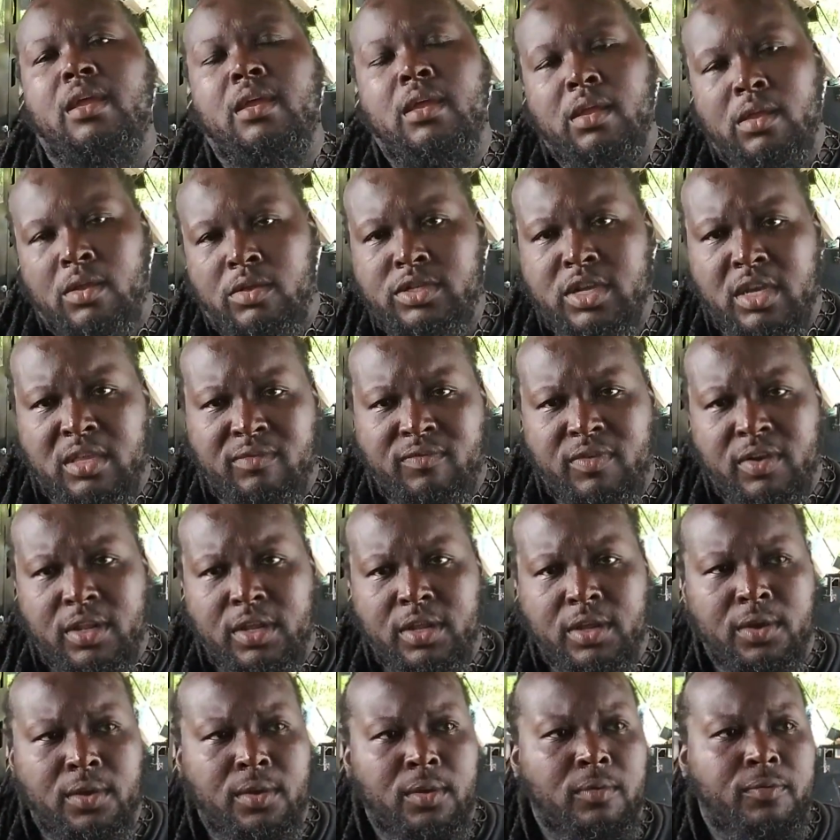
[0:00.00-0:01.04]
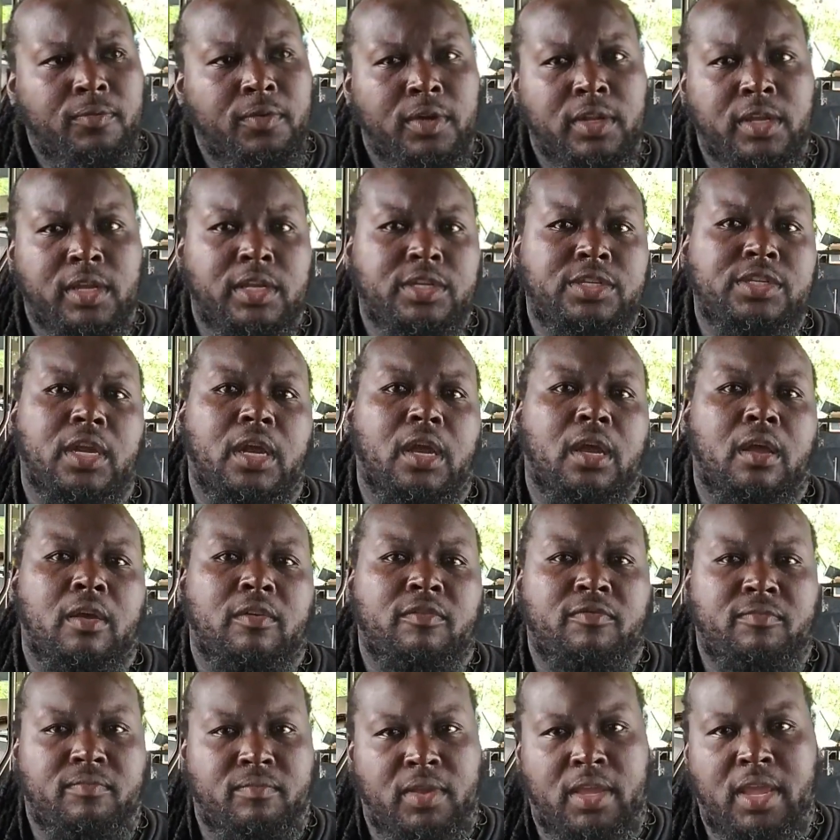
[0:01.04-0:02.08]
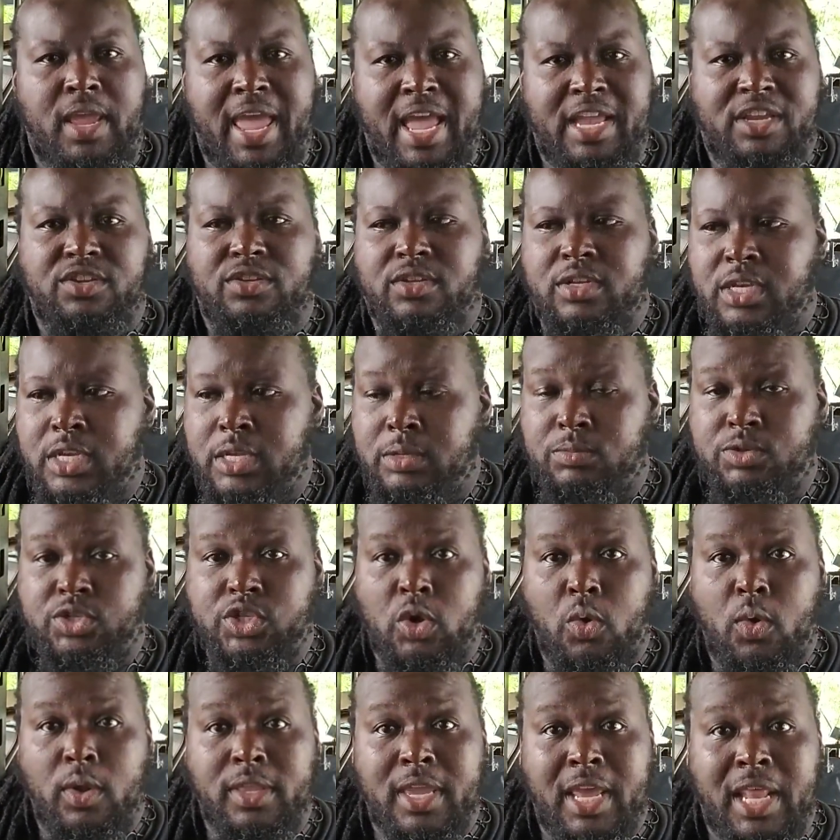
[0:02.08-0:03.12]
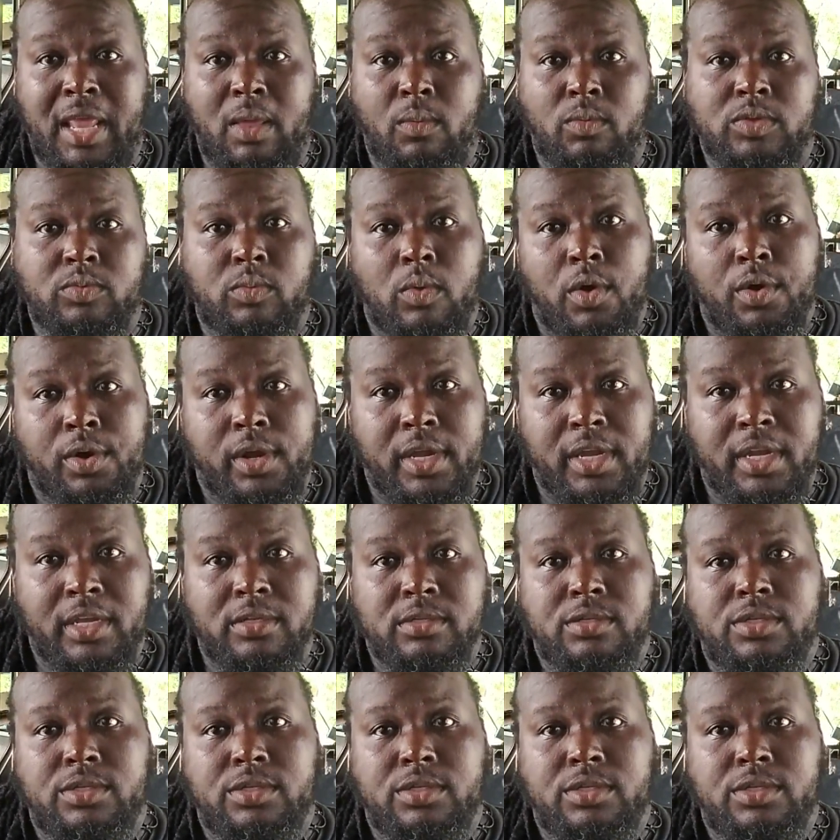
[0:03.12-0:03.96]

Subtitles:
You saw the video footage of me actually showing that it was working.